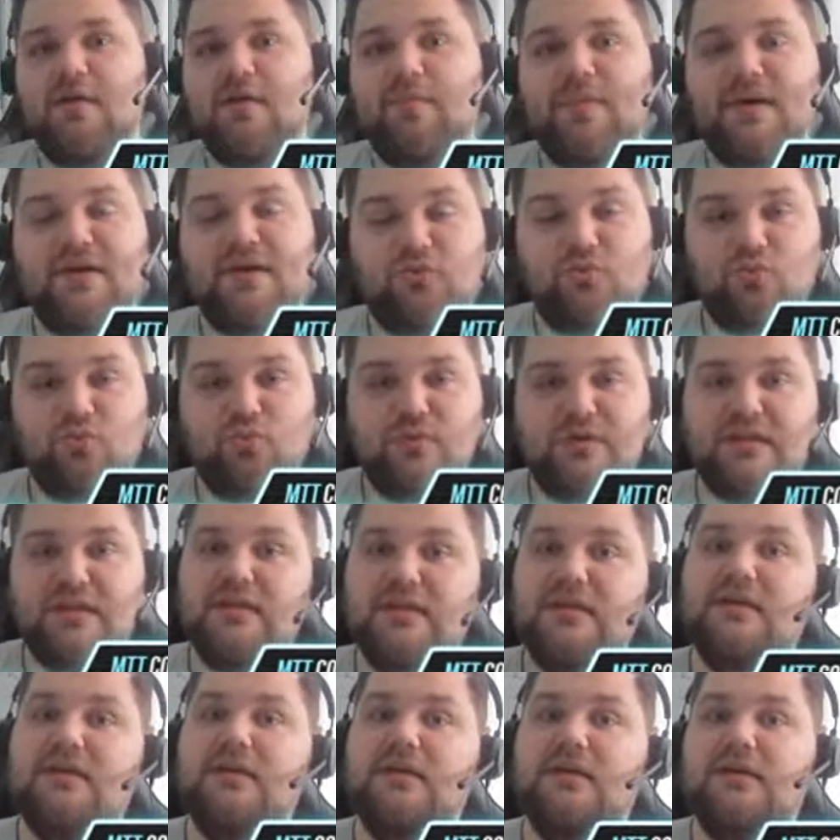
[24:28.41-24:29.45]

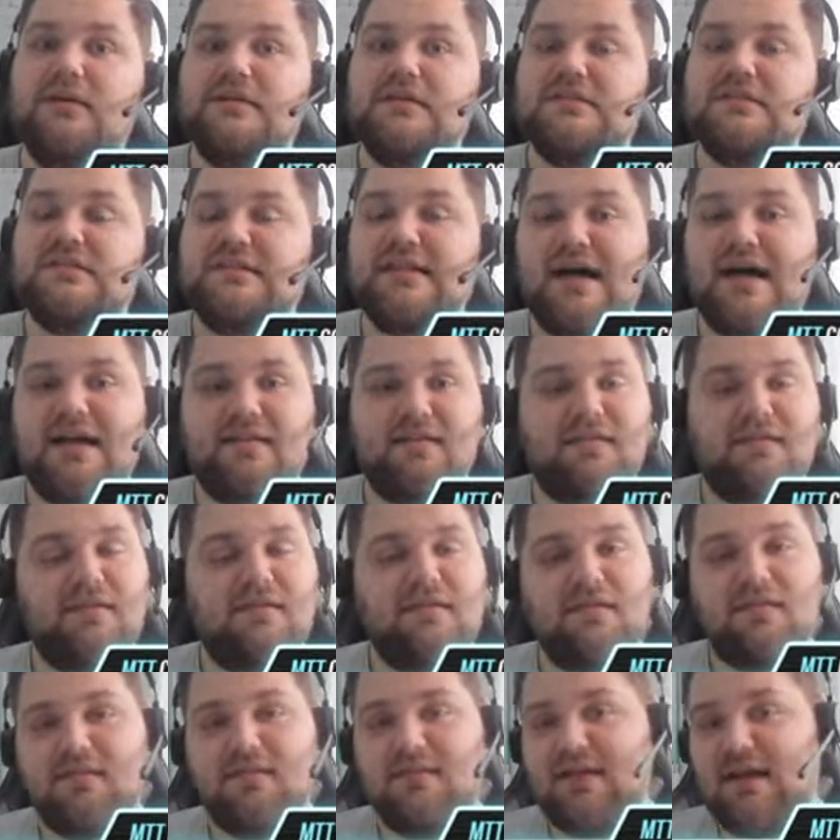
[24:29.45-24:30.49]
Badoogie, Stud
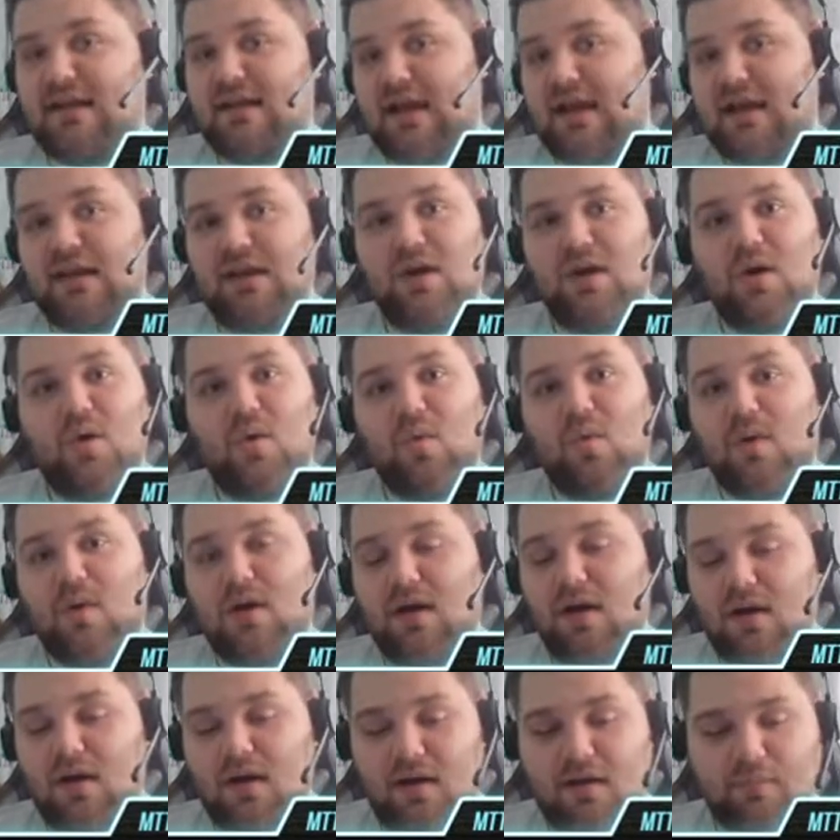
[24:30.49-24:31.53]
High Low,
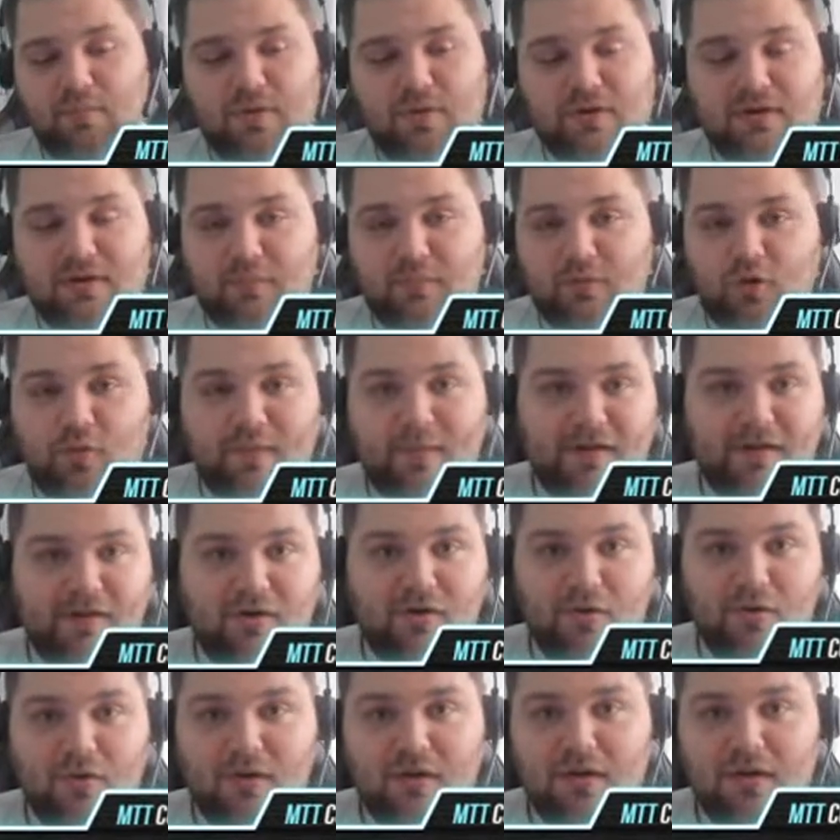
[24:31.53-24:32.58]
Pot Limit
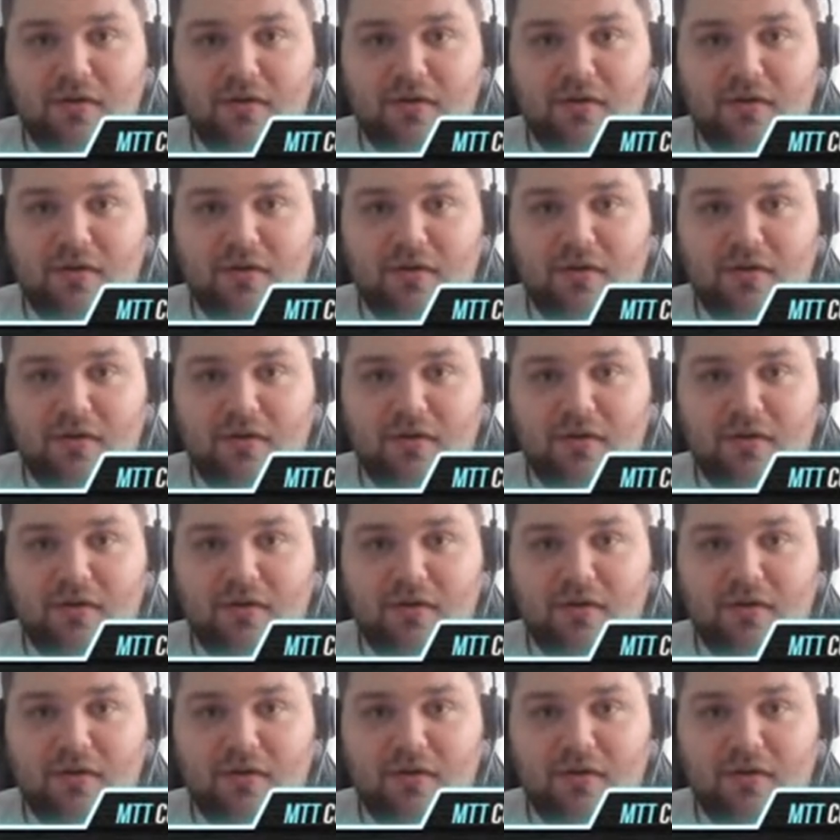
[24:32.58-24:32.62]
Omaha